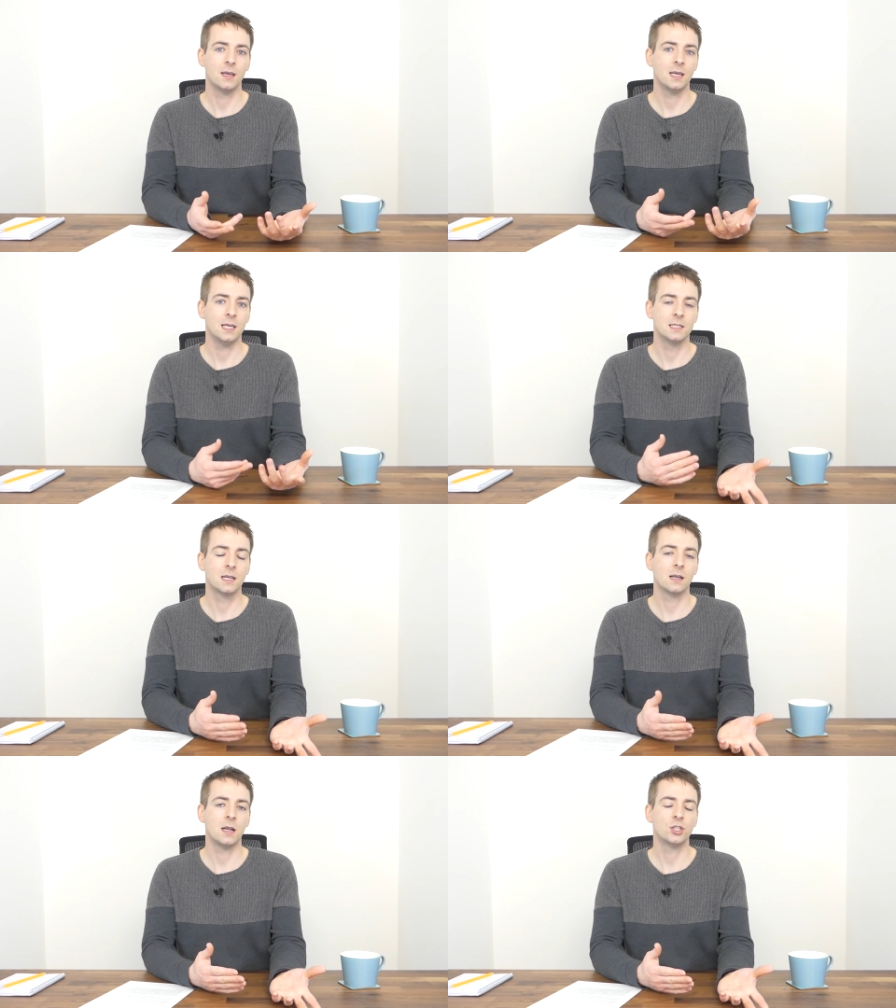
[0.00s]
he's
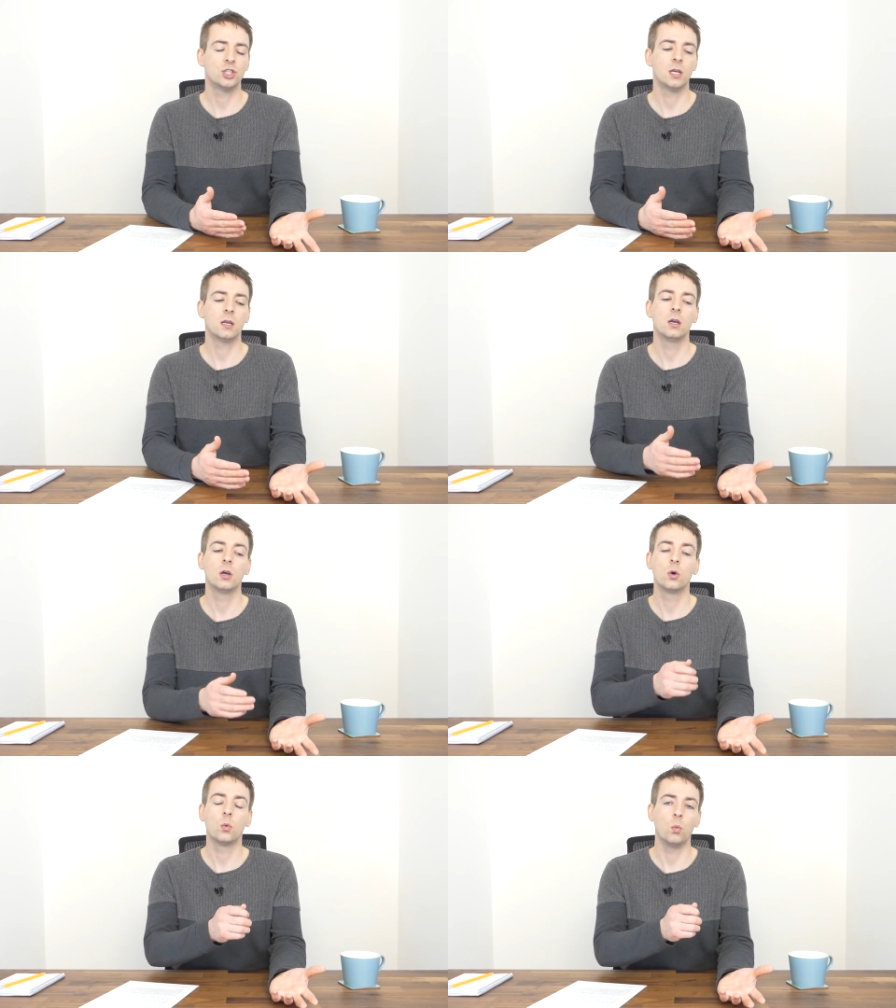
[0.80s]
clutching
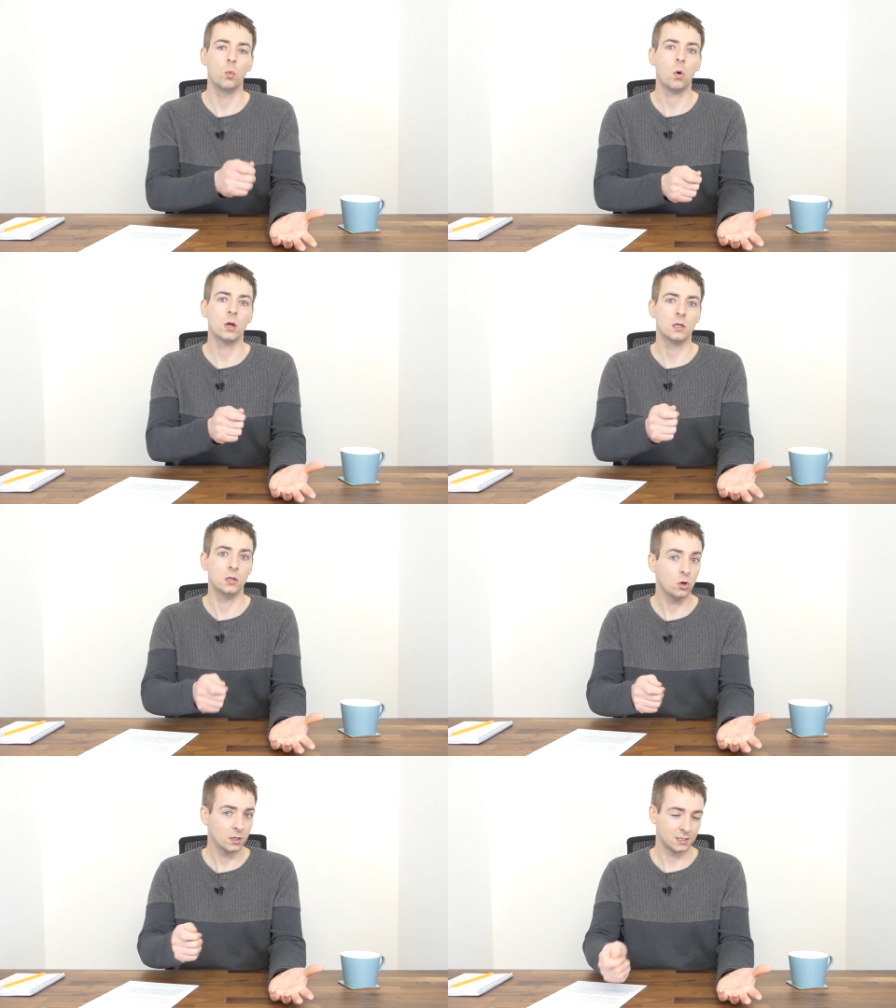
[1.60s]
what
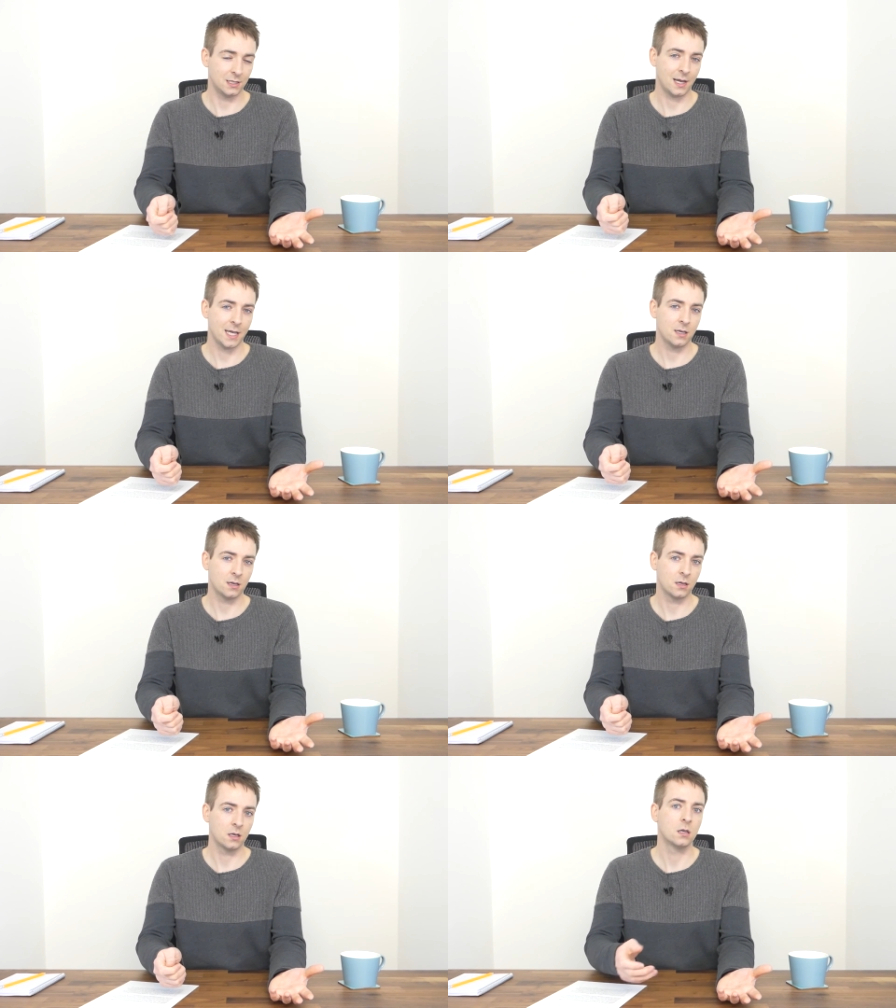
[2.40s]
looks
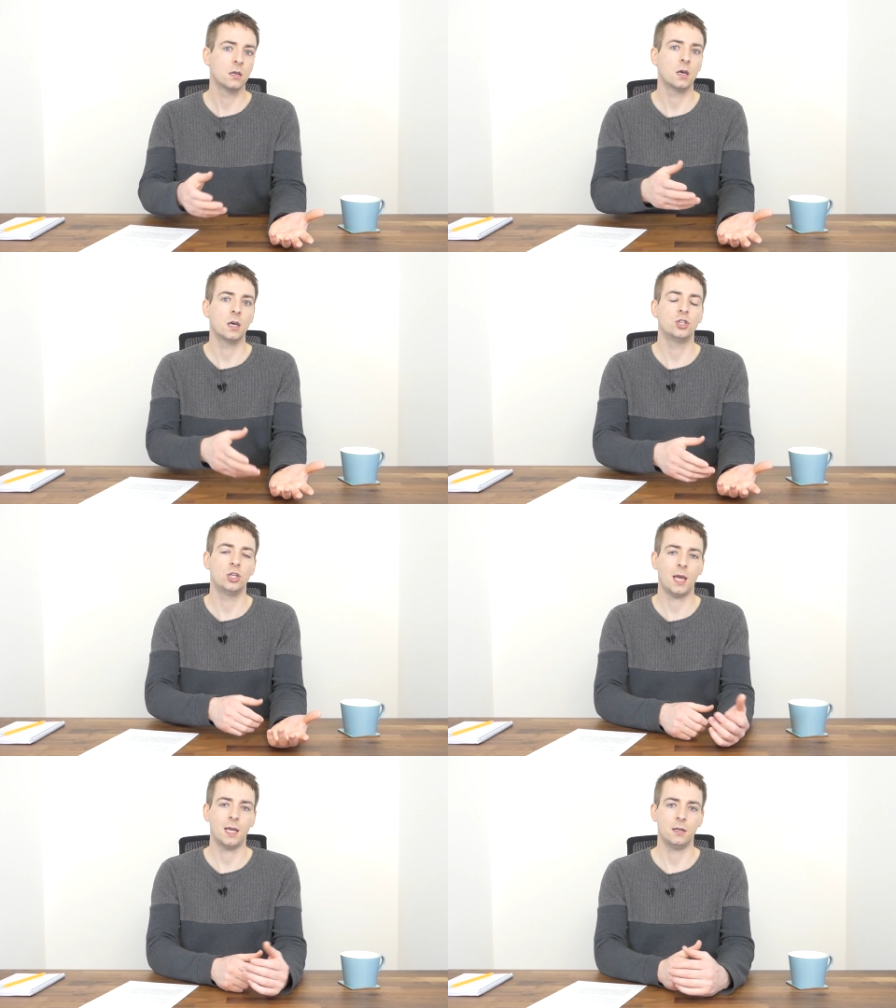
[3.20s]
like a
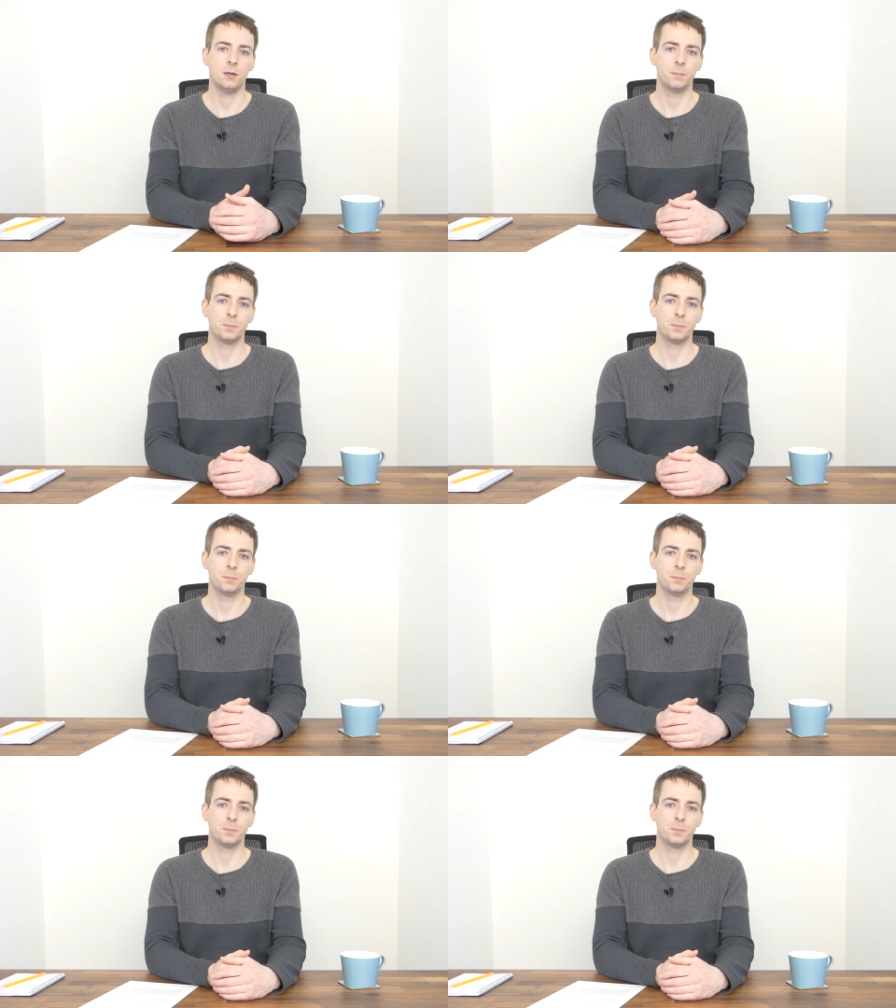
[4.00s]
chain.